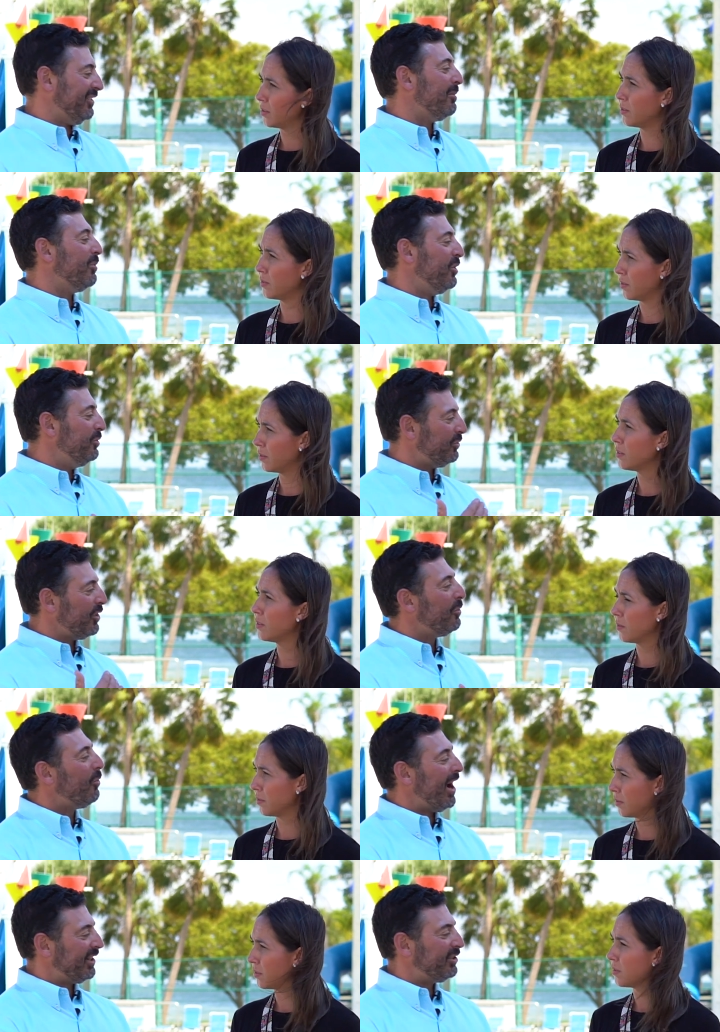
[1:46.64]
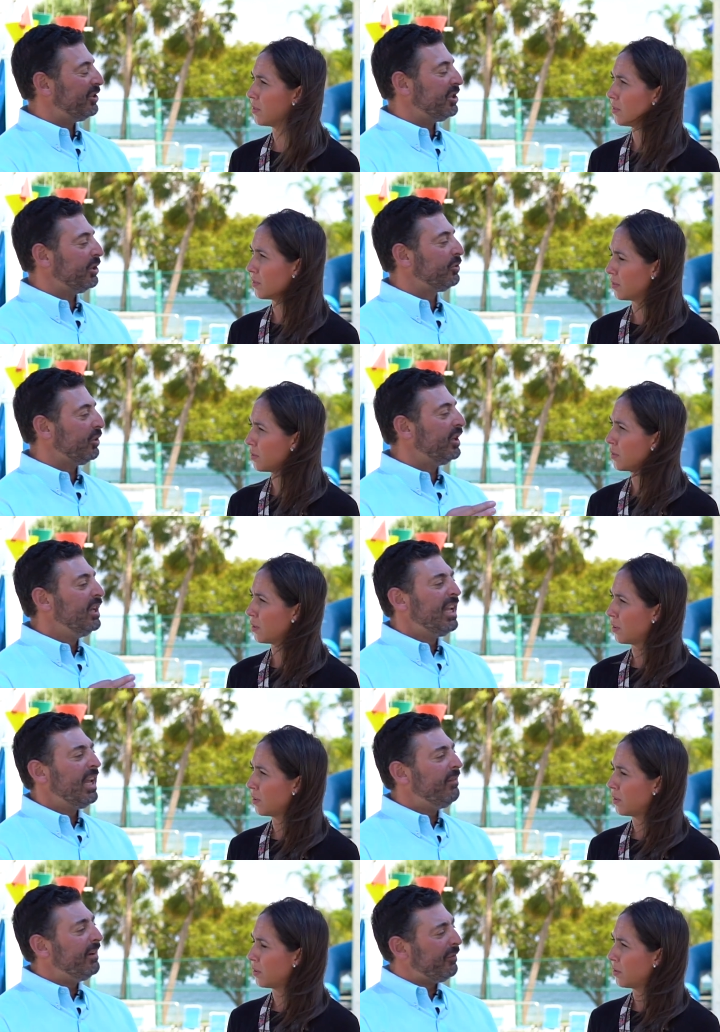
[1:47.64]
Speaker 1: someone who's going to watch the children
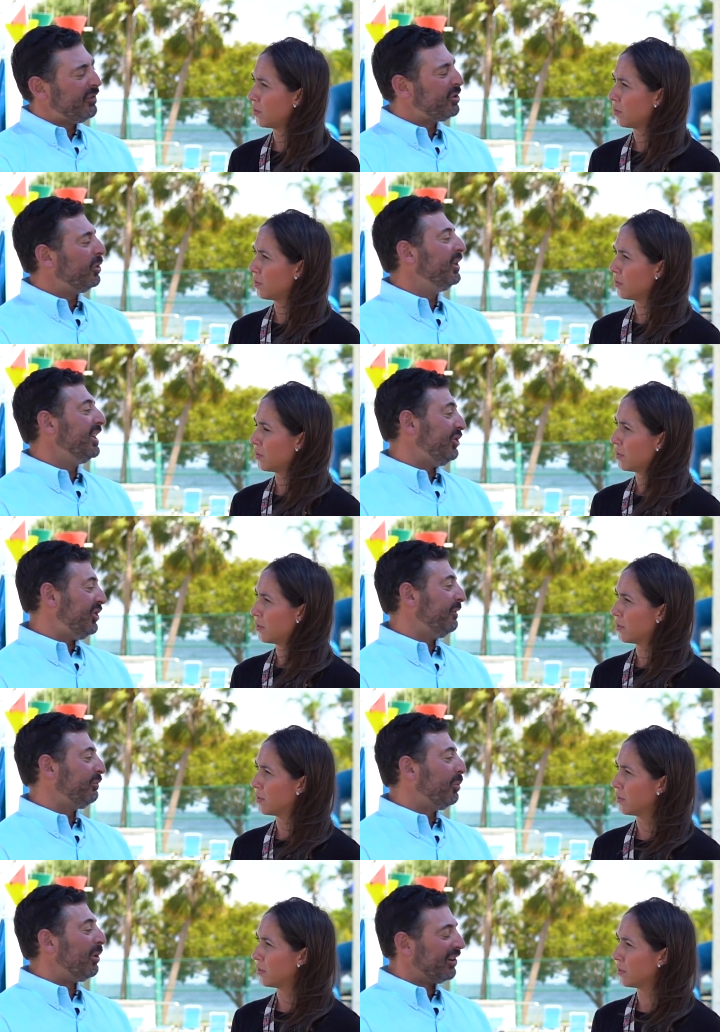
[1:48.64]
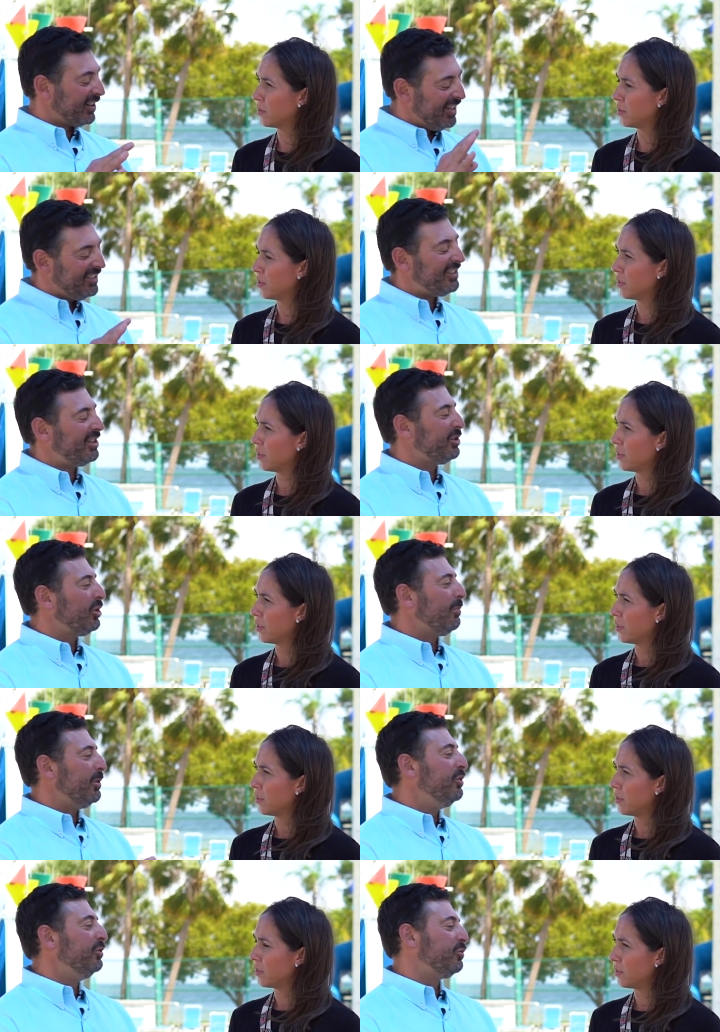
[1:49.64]
even if it's only in shift work to
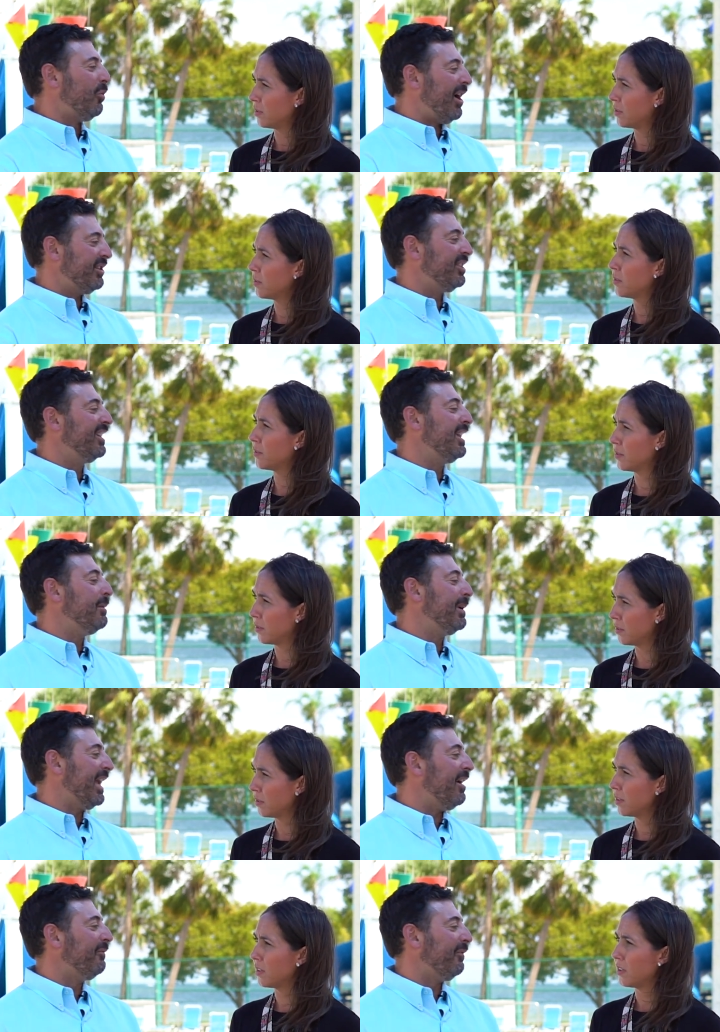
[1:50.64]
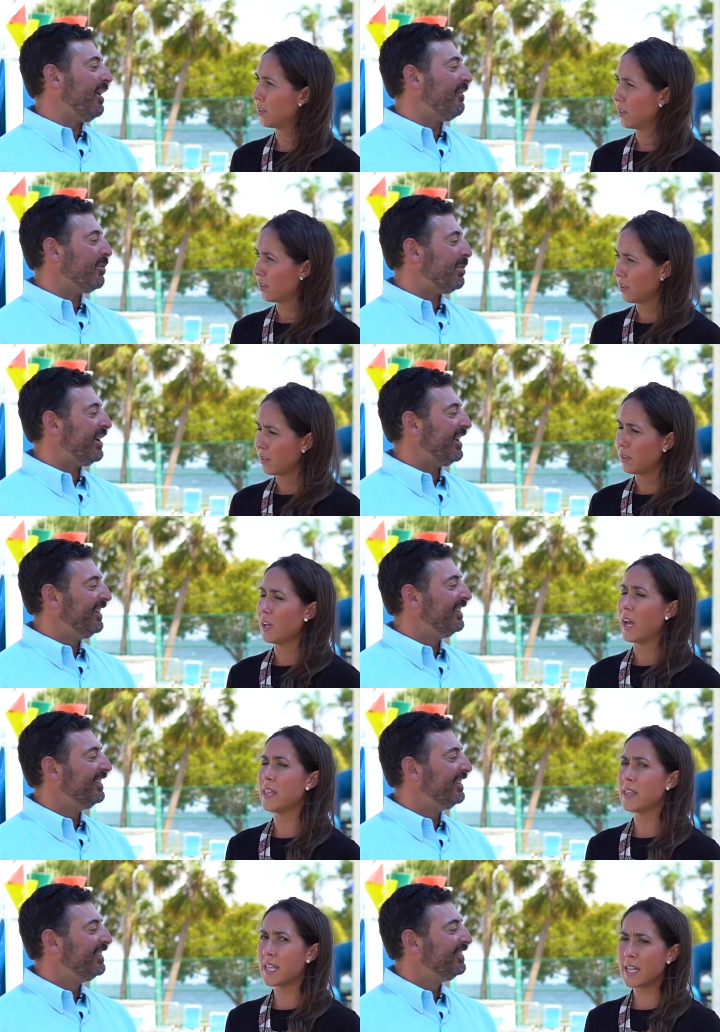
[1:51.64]
determine who's watching and keeping out for everybody
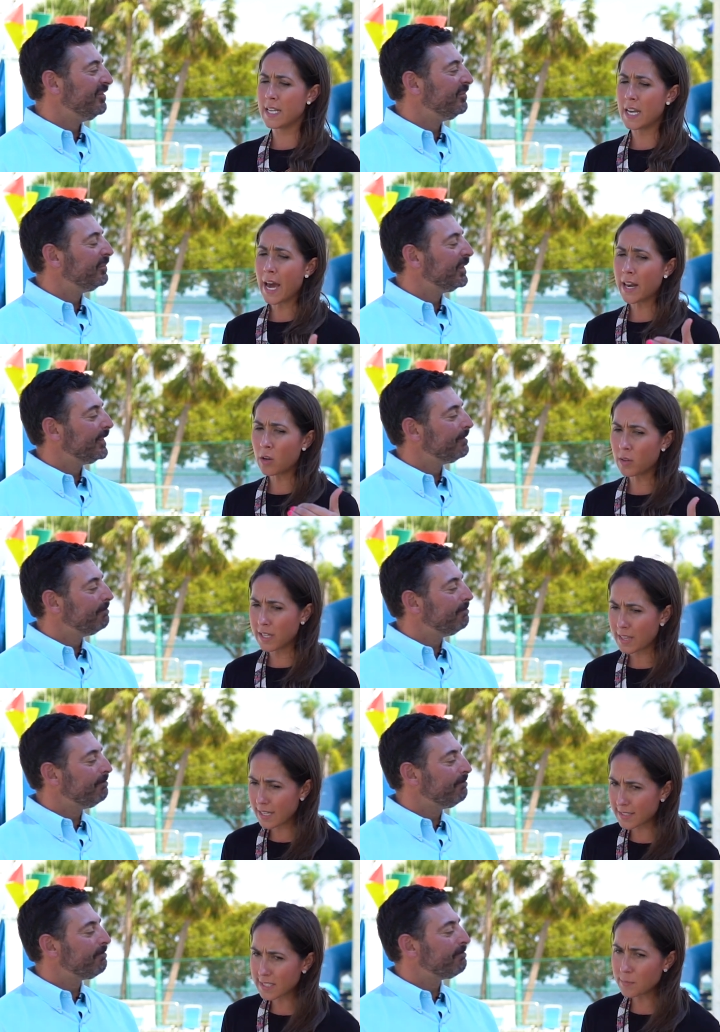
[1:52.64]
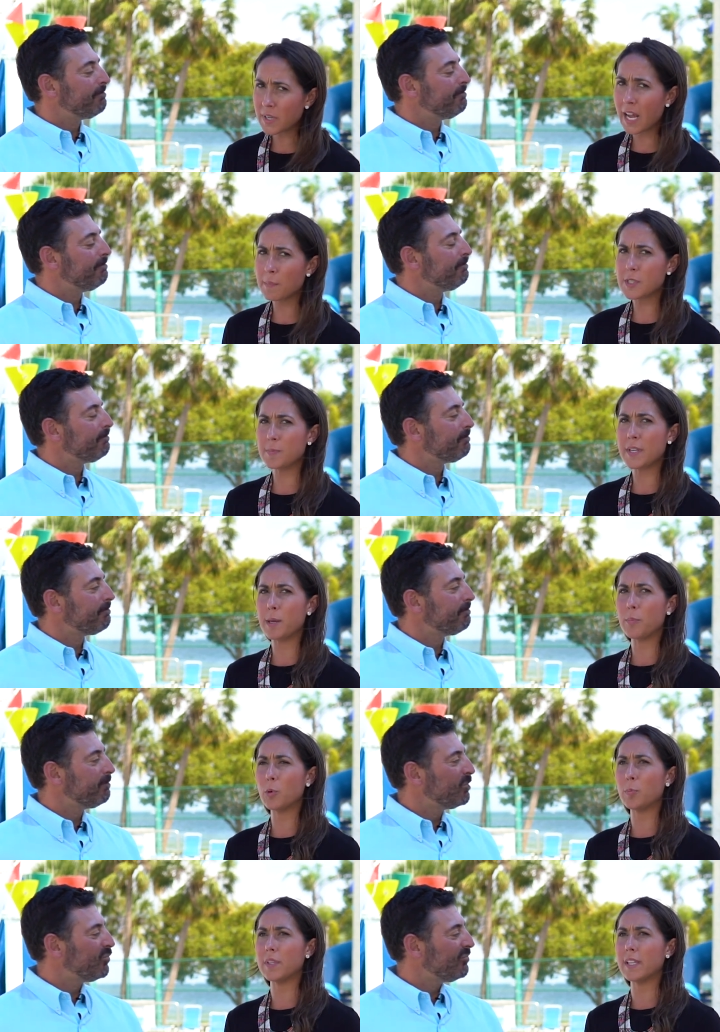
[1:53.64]
Speaker 2: and then not only that sometimes
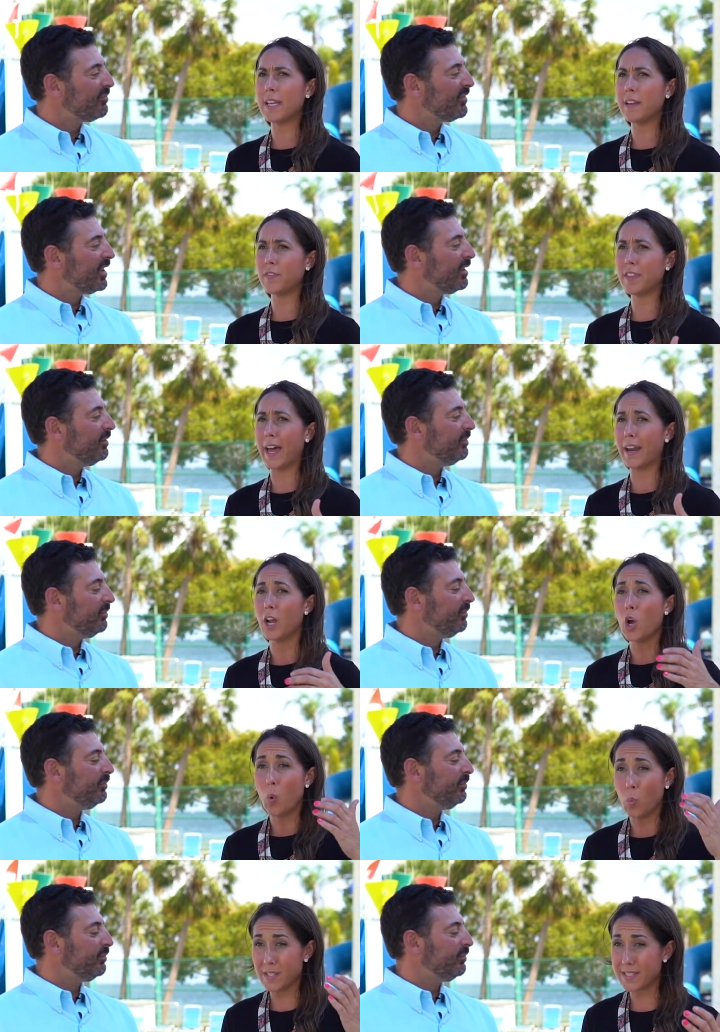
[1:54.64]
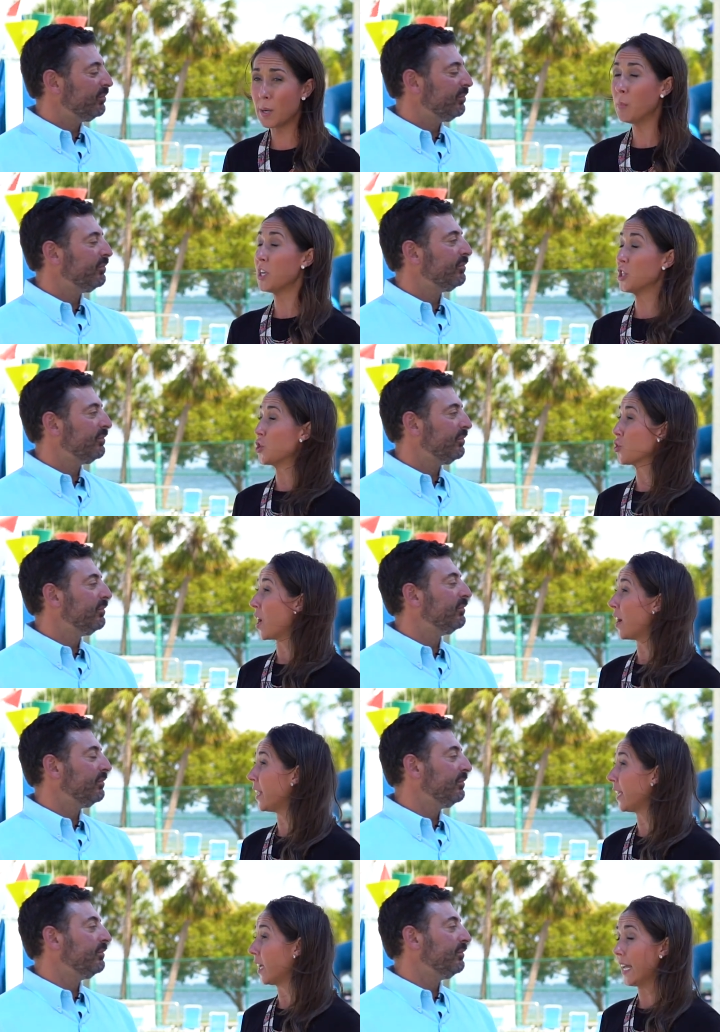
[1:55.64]
people believe that when someone is
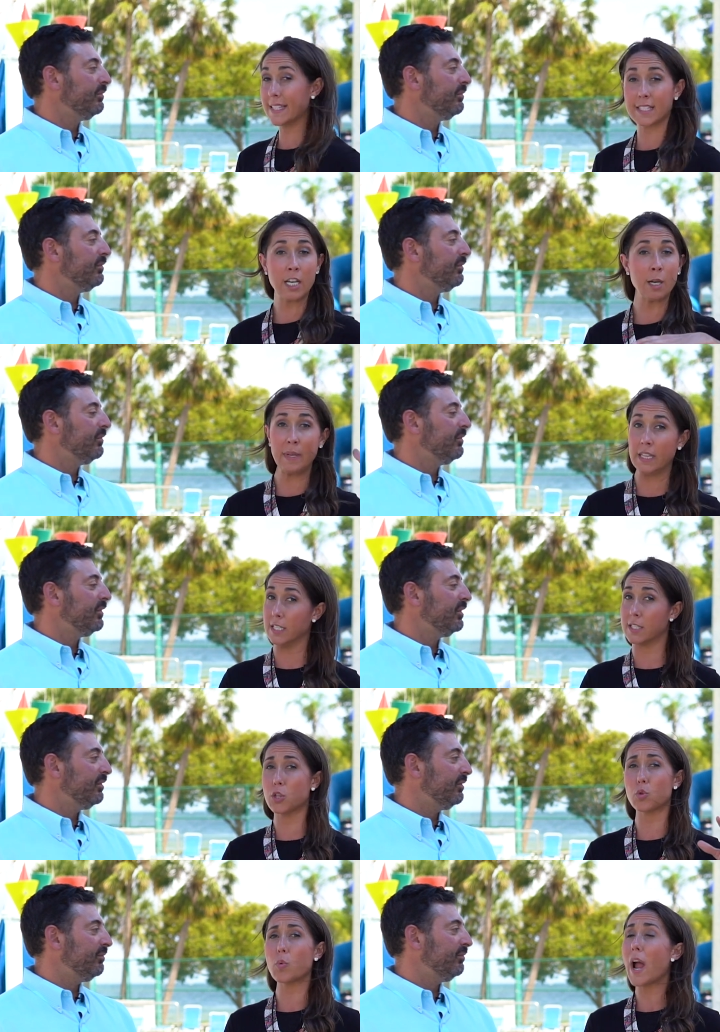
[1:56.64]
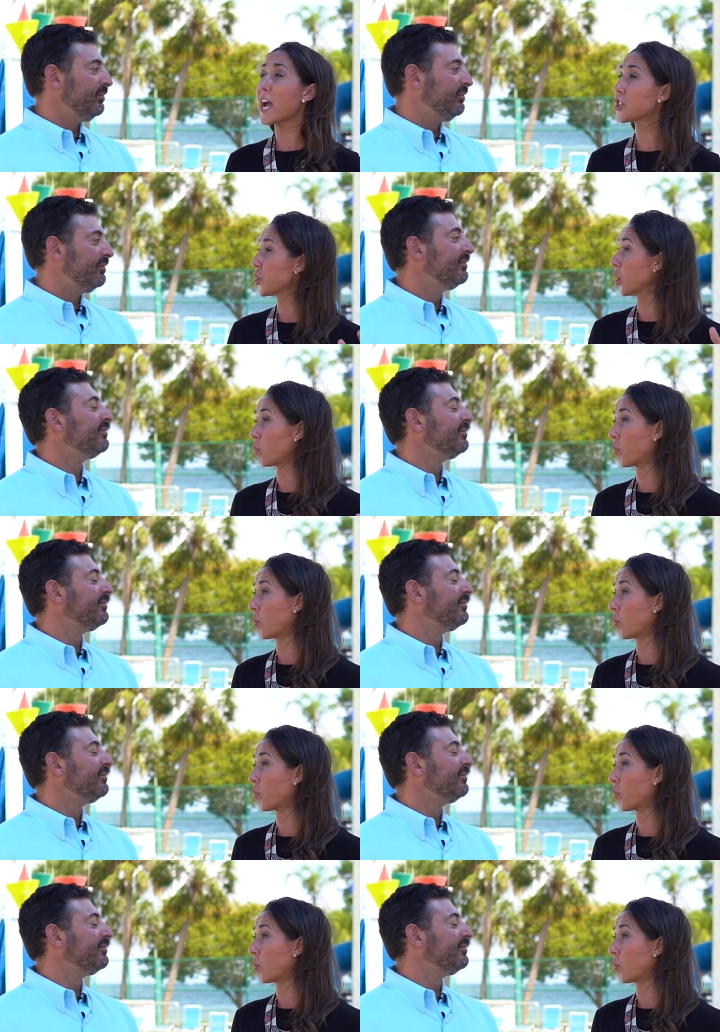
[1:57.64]
drowning it's going to be this thrashing